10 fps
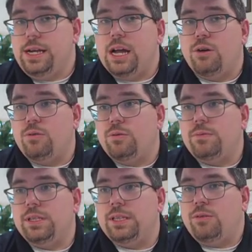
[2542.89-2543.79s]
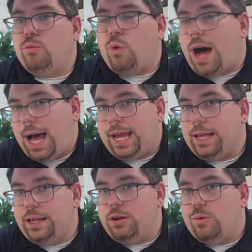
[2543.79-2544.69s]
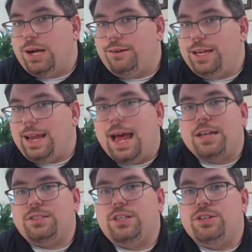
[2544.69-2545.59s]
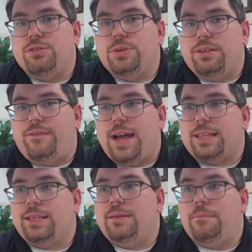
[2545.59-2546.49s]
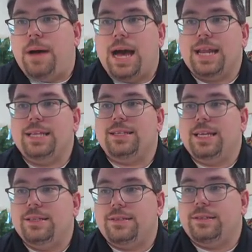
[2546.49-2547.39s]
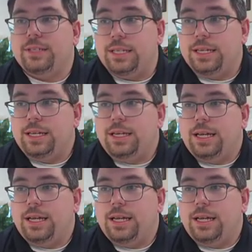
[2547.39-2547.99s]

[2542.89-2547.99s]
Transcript: Now, why? Well, it has to do with the fact that the body's insulin